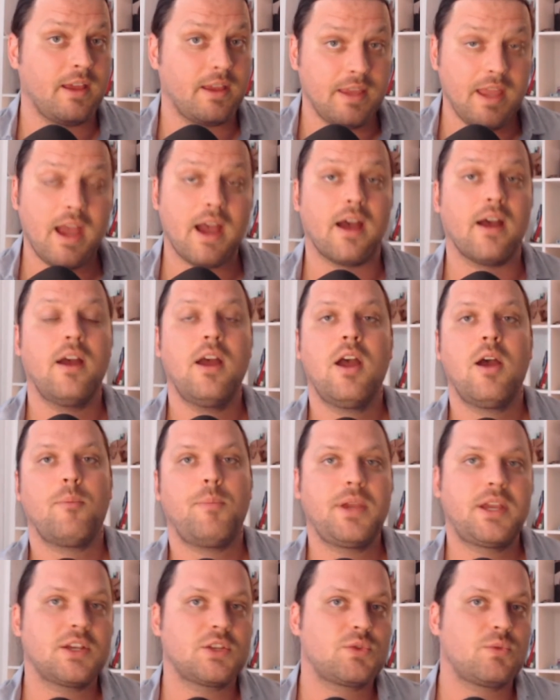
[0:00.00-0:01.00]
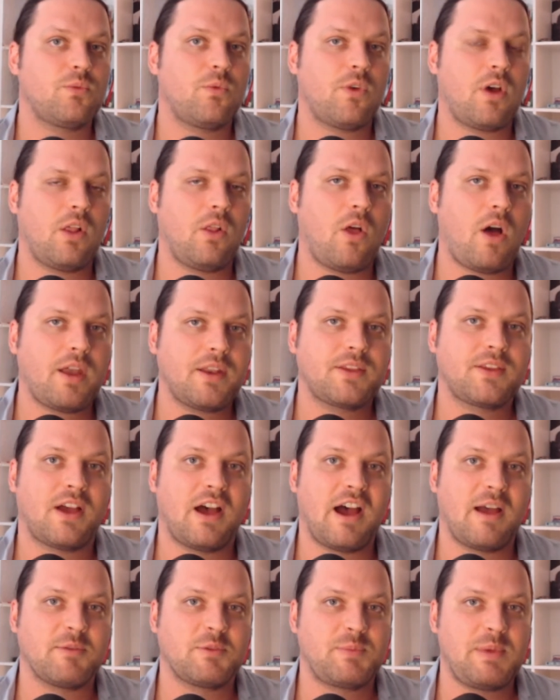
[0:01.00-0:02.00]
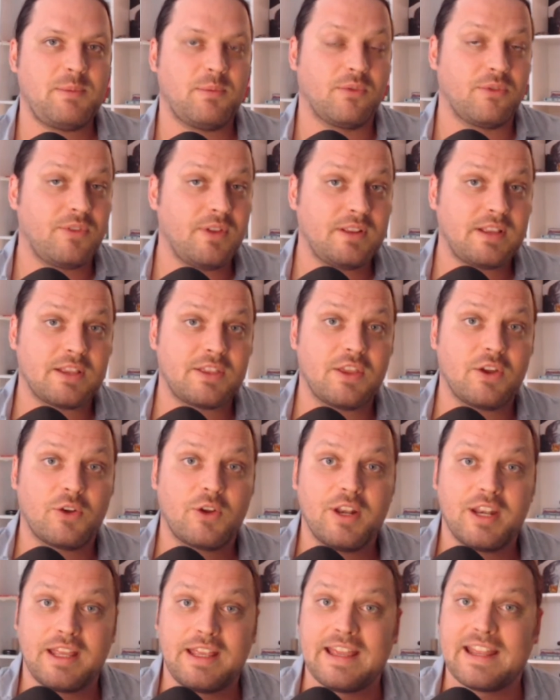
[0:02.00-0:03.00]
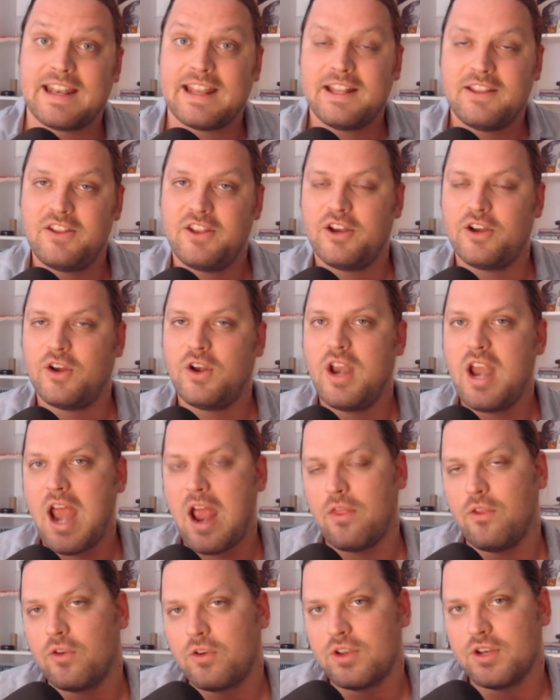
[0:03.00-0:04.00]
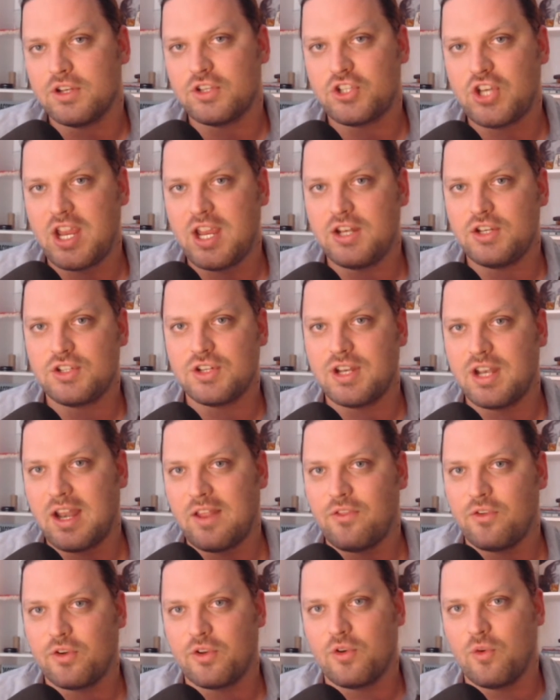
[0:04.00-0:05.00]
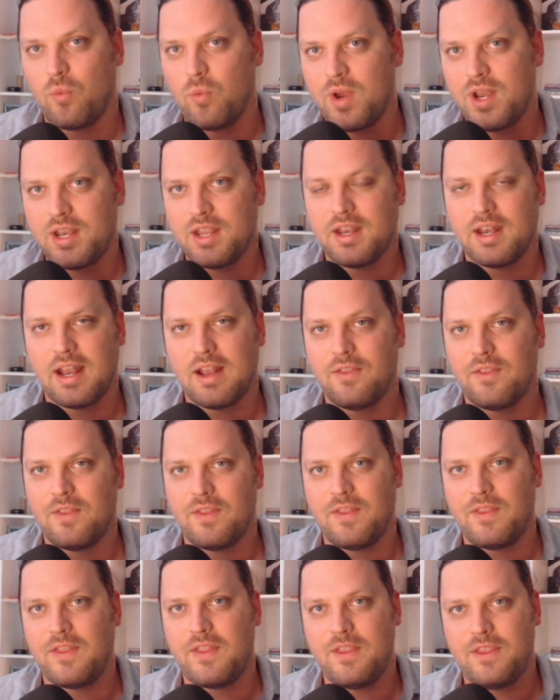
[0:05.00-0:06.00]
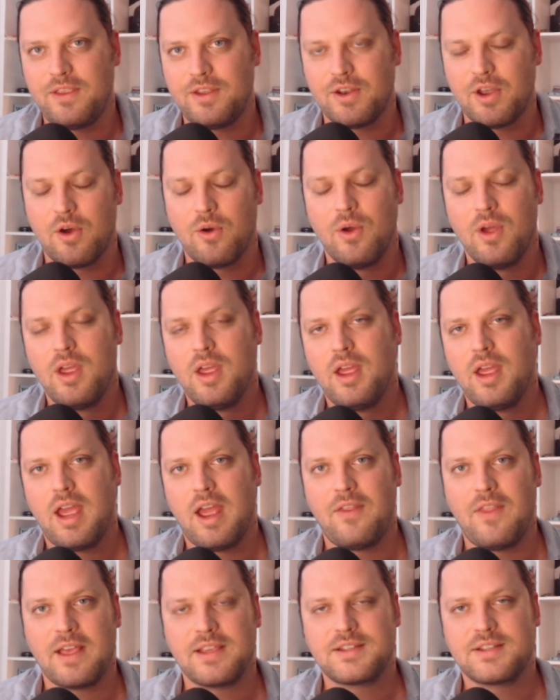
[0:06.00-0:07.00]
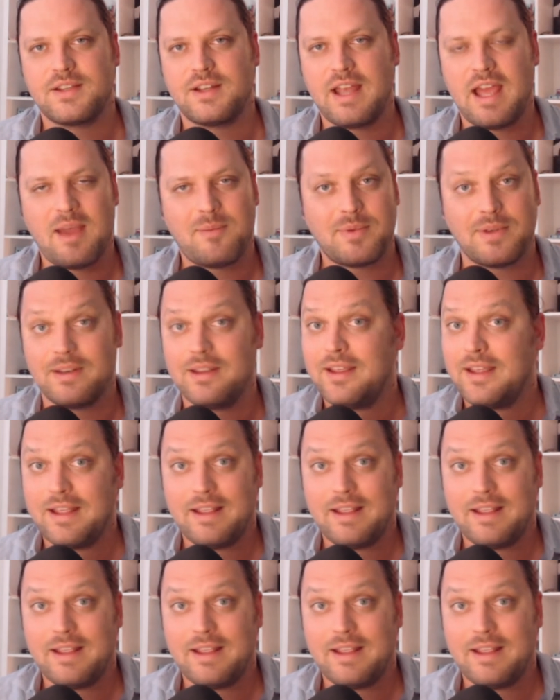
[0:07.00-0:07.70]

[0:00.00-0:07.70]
Yeah, because a lot of times people think that they're going to get in there and they're going to change it and they're going to win it, and and that's going to happen.